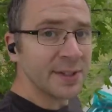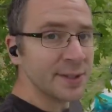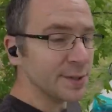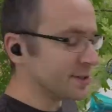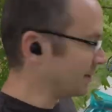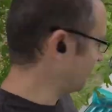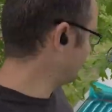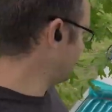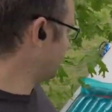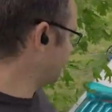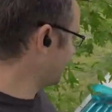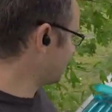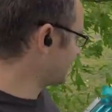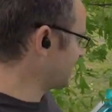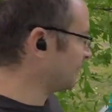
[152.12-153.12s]
to do something different
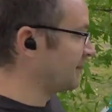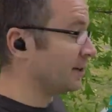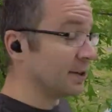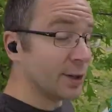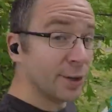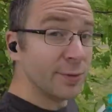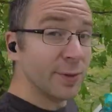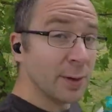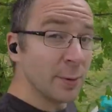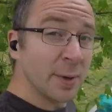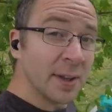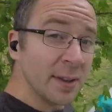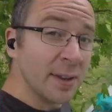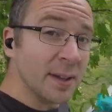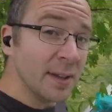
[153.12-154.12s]
because I feel goofy with